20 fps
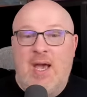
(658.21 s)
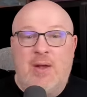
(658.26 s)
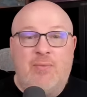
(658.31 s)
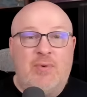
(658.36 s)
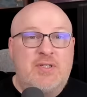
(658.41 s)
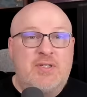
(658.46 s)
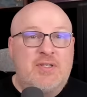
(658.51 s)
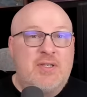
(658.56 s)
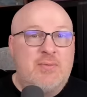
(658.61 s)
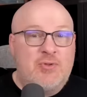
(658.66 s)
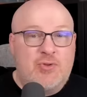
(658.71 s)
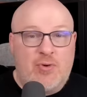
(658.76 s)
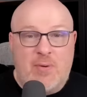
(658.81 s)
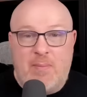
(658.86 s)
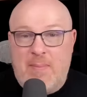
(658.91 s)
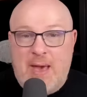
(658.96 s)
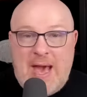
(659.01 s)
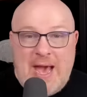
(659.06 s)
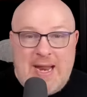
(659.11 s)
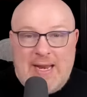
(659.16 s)
and with some
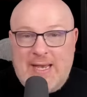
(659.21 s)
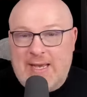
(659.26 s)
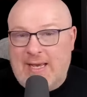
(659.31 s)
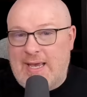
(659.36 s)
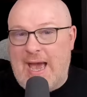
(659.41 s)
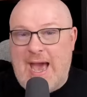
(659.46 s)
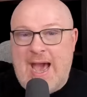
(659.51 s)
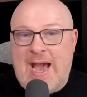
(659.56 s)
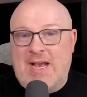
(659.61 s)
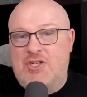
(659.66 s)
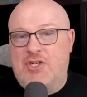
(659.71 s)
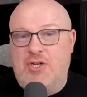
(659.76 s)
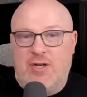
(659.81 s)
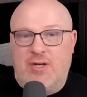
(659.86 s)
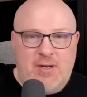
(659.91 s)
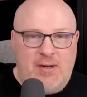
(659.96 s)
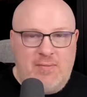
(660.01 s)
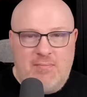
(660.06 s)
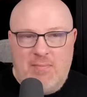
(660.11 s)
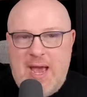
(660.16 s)
dramatic
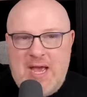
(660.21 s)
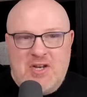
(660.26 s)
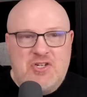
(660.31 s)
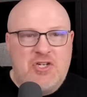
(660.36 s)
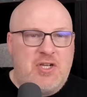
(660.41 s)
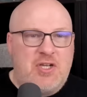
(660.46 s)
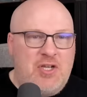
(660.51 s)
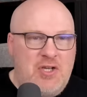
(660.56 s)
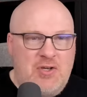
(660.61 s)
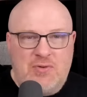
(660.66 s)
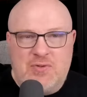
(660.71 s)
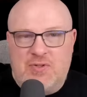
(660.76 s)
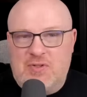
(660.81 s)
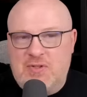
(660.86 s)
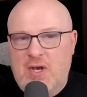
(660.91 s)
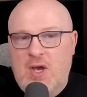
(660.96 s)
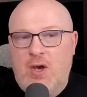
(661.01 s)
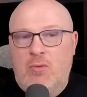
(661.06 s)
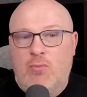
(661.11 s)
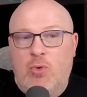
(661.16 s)
action and magic use